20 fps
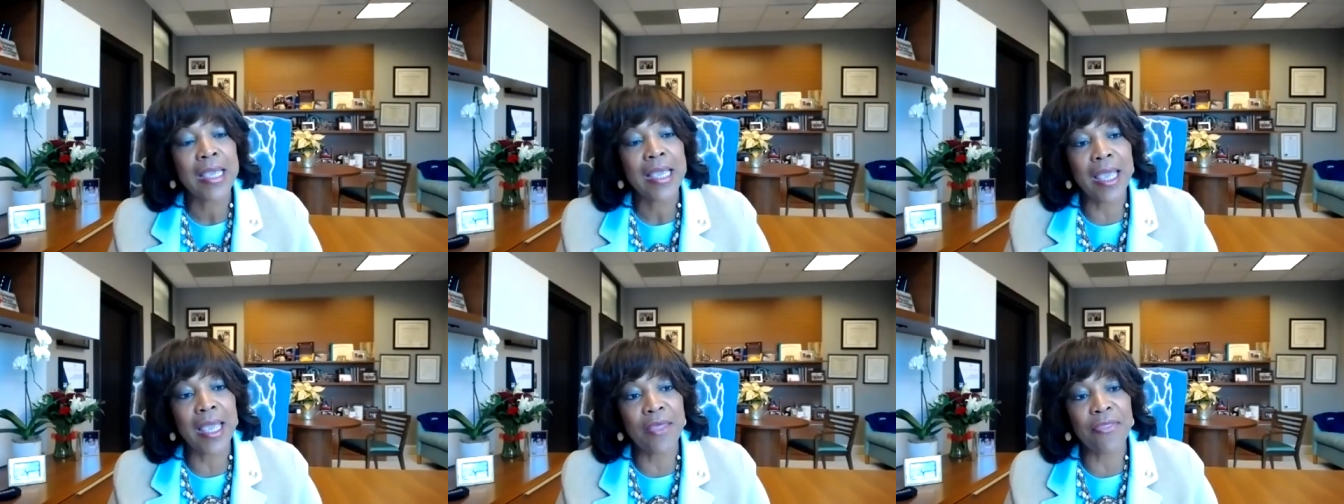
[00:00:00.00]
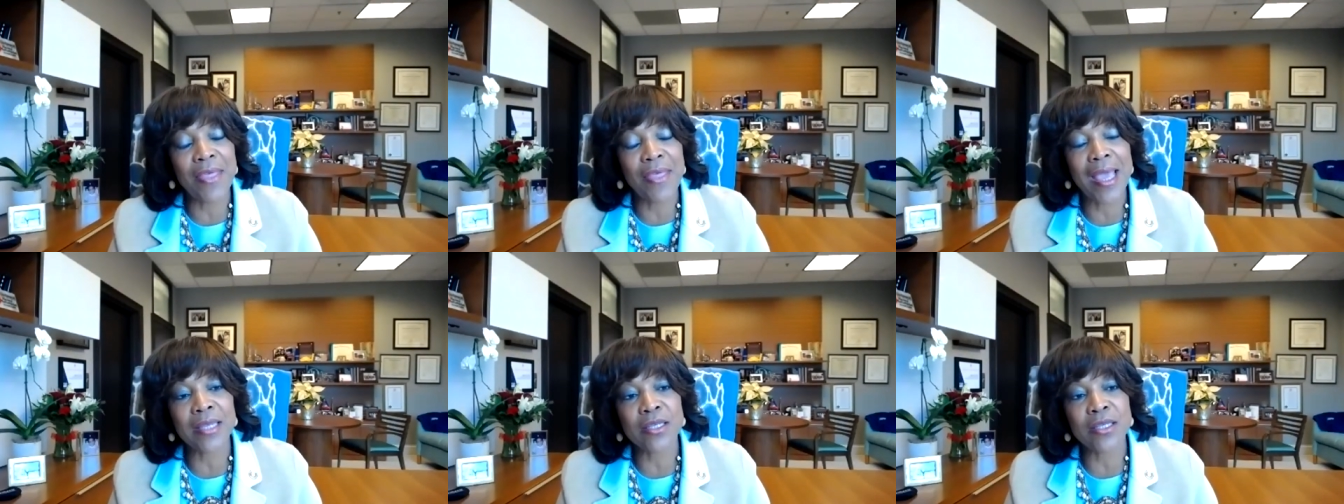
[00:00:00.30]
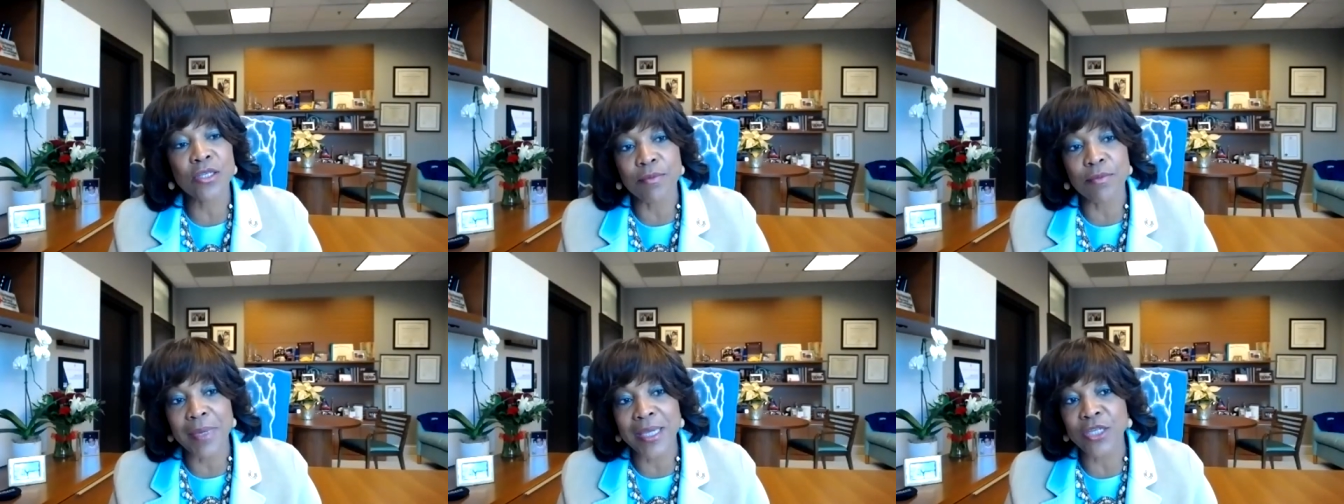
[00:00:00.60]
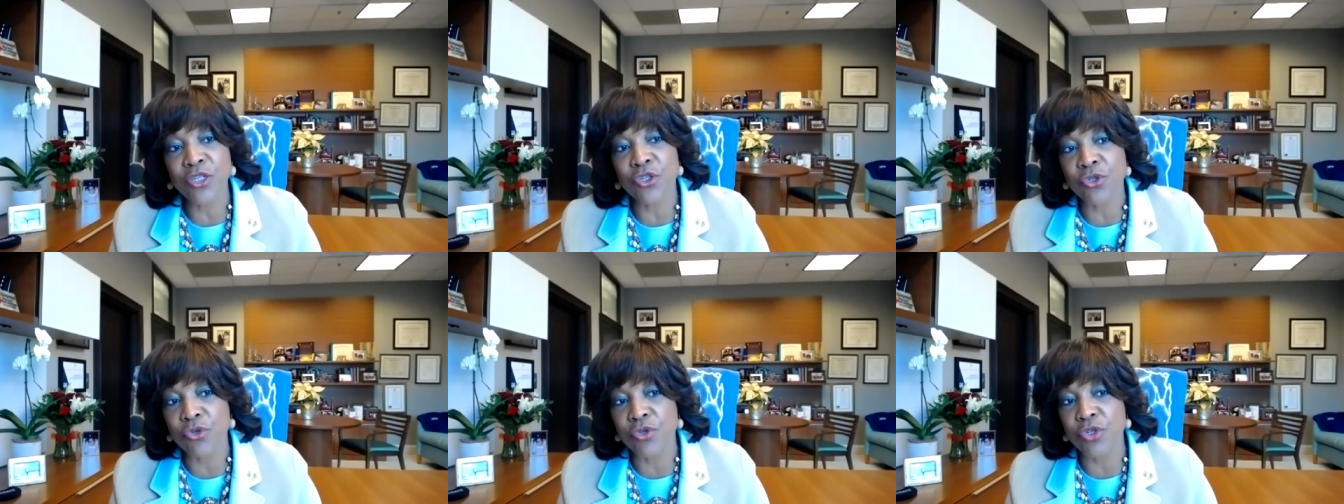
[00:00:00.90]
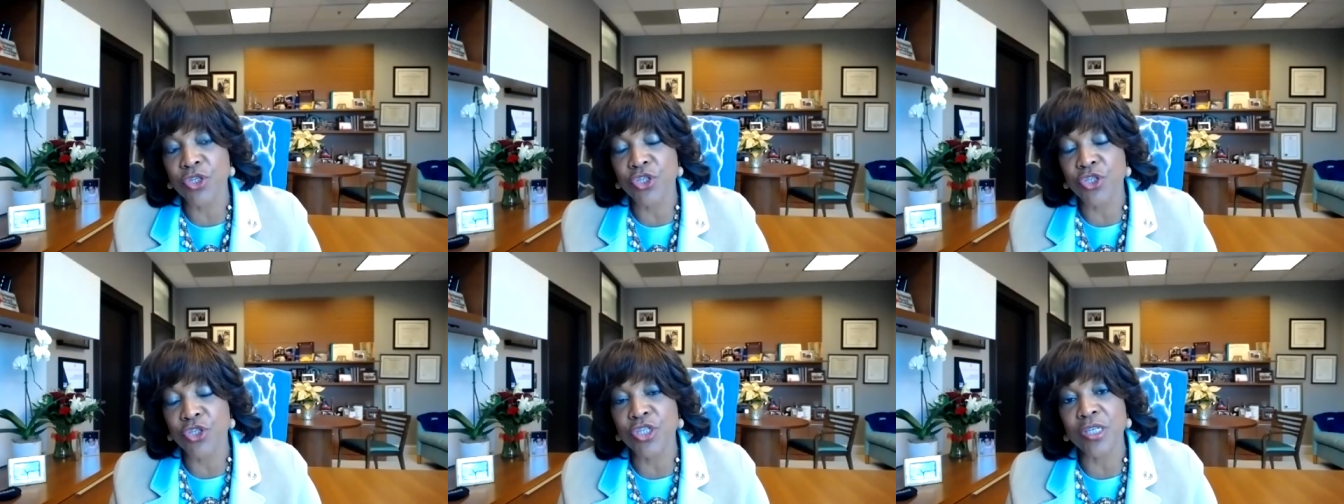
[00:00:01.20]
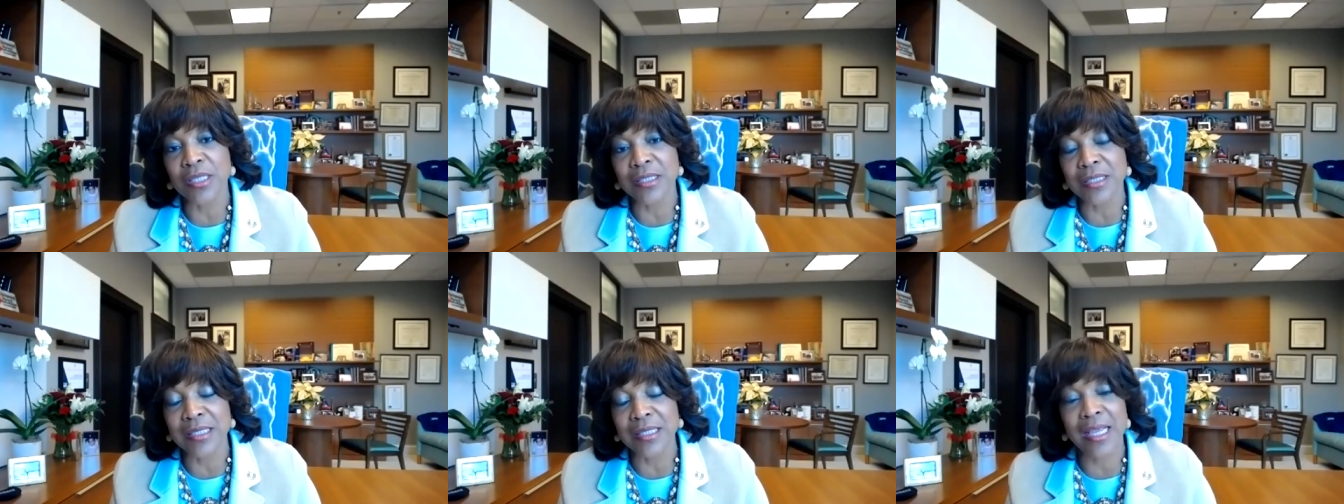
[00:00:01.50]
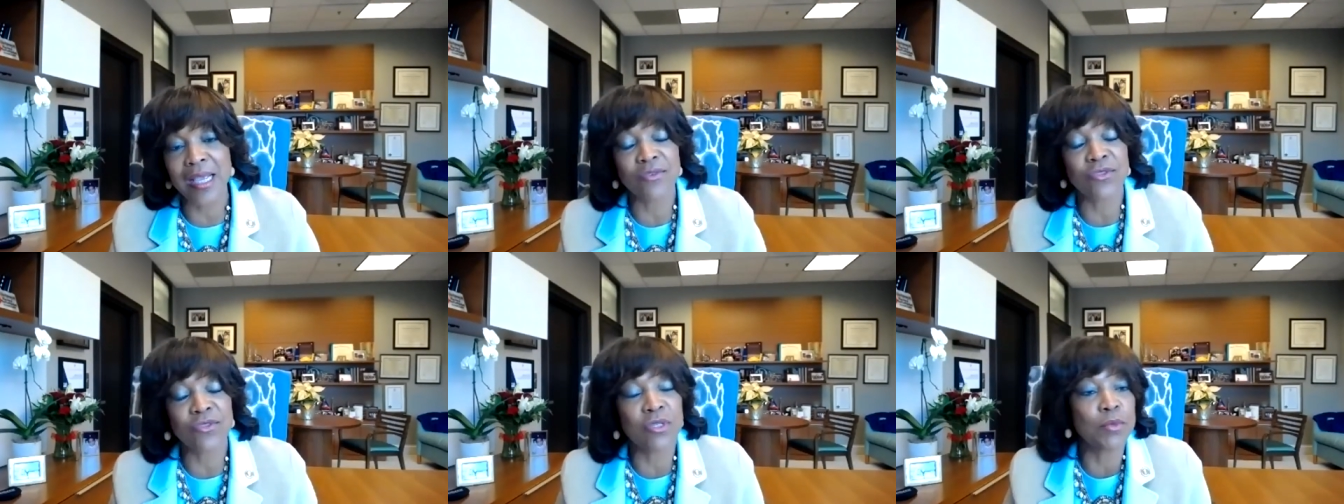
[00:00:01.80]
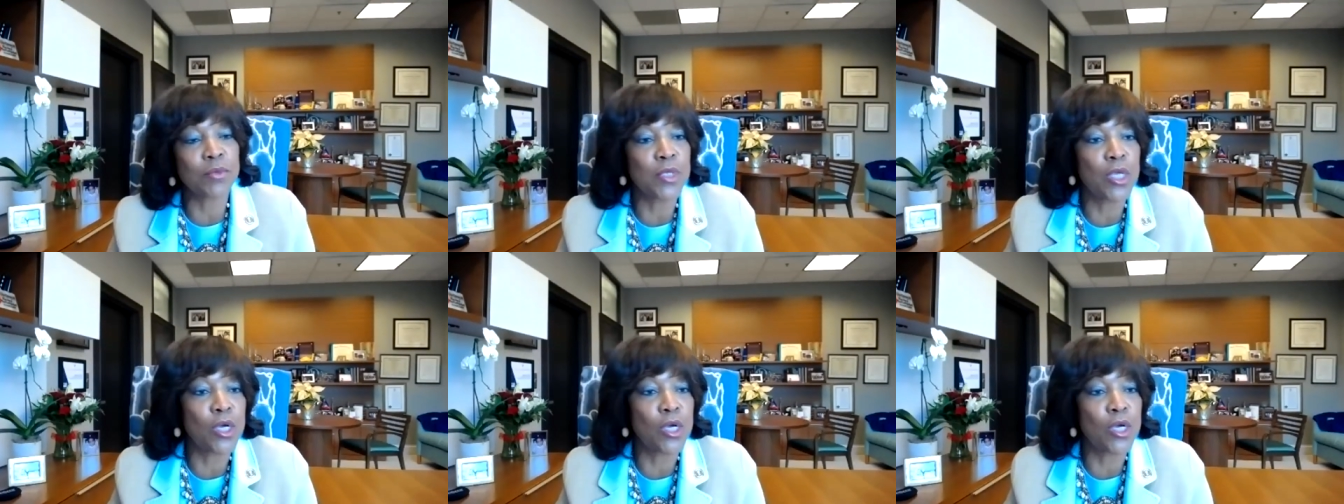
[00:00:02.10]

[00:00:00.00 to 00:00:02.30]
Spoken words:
and that to make sure that she doesn't have some